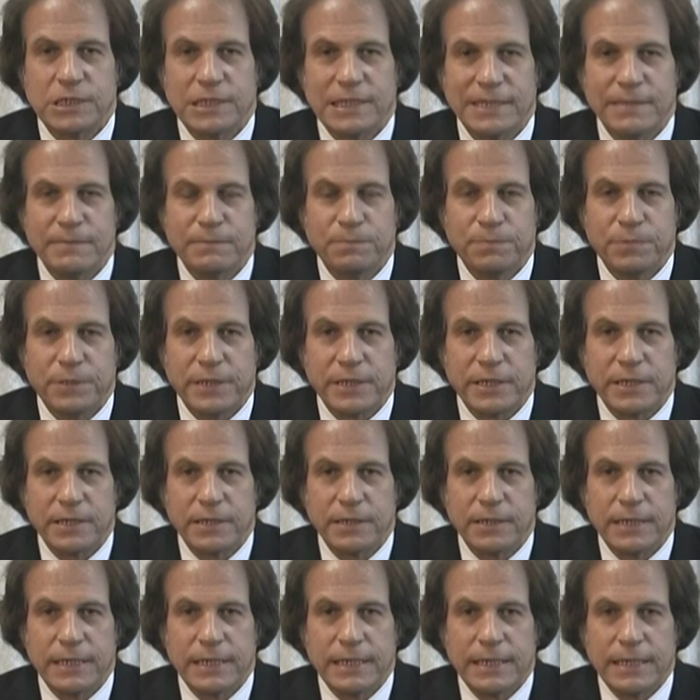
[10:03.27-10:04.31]
limping,
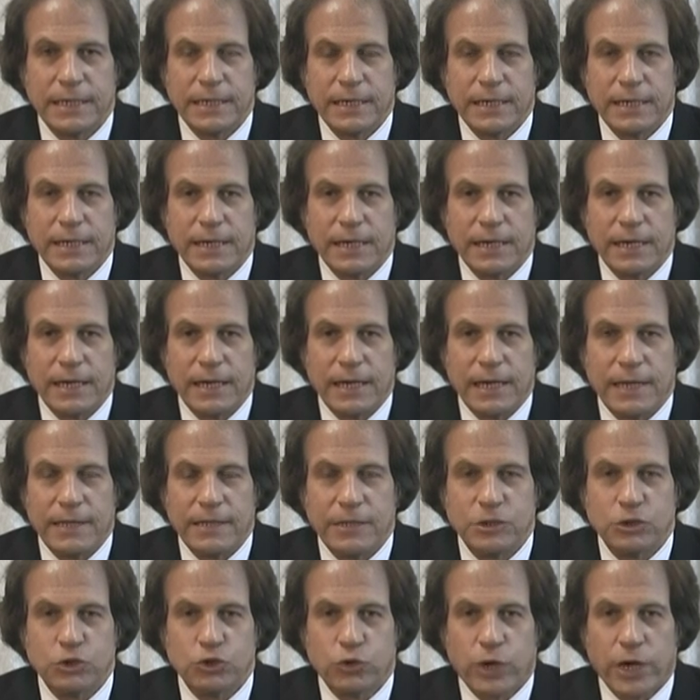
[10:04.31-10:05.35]
and the
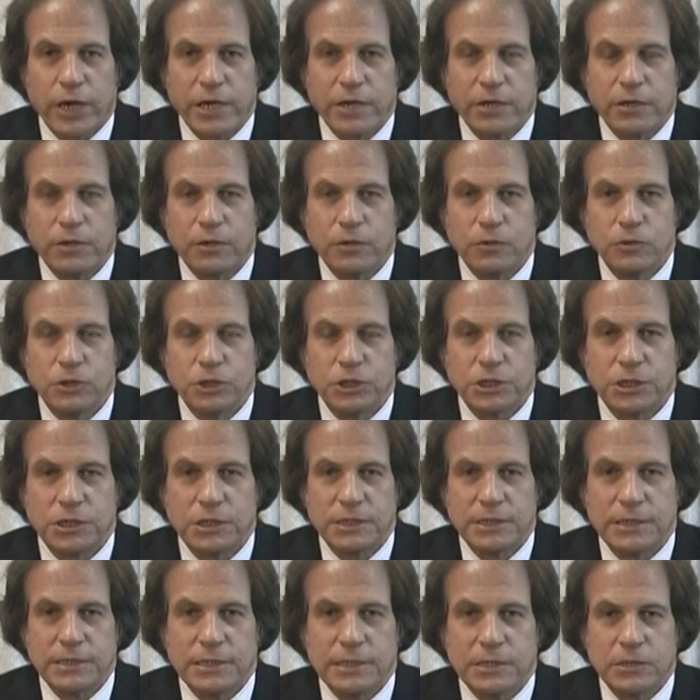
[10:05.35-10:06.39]
track coach
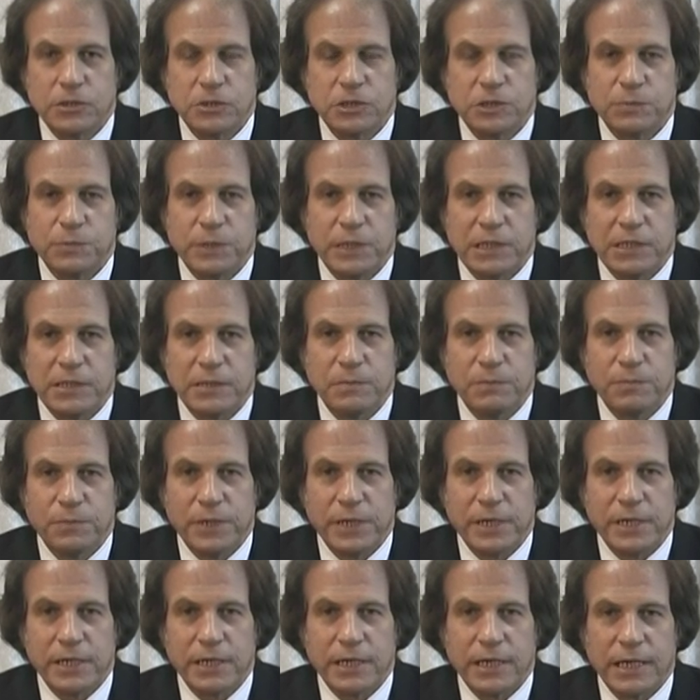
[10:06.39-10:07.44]
looked at me
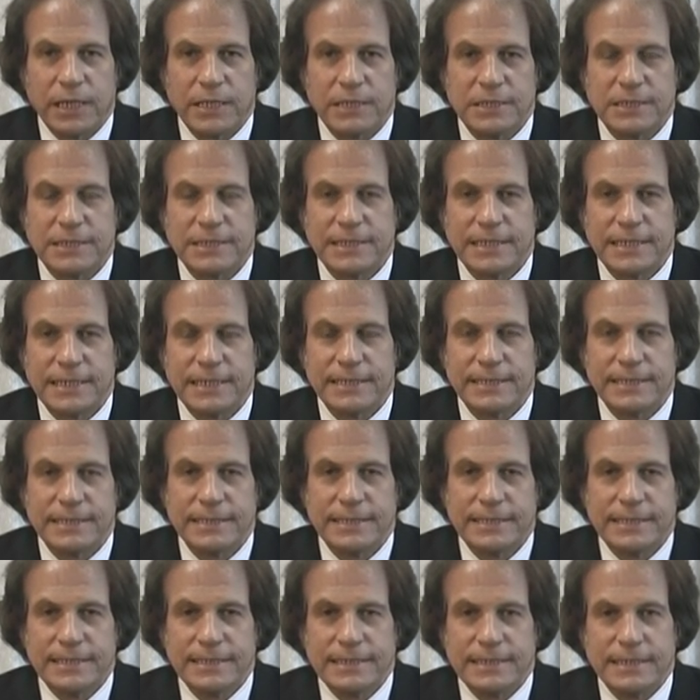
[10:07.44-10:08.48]
limping and said,
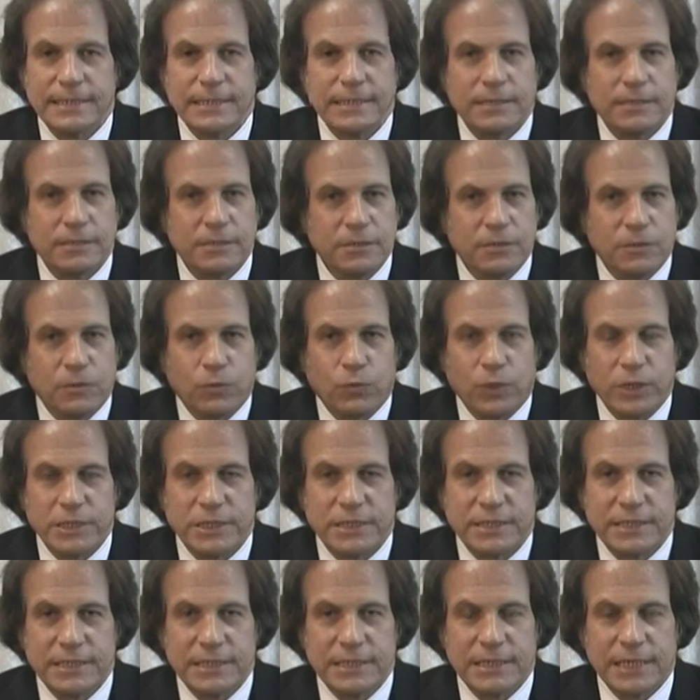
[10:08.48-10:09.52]
you know, what's
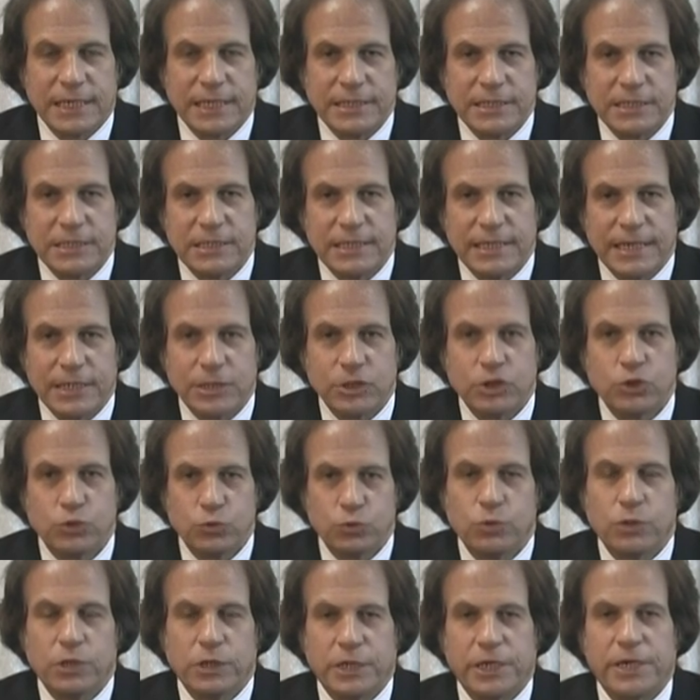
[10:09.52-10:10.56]
this? And I said, not to
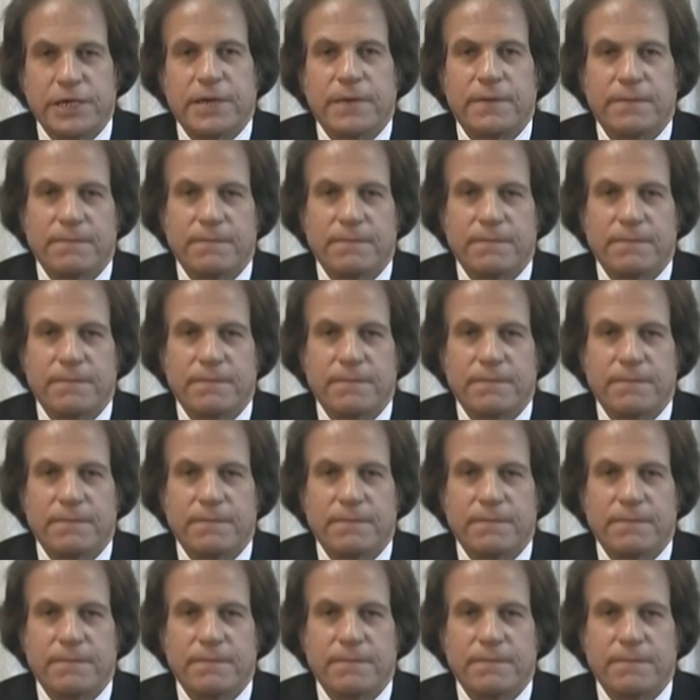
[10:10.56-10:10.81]
worry.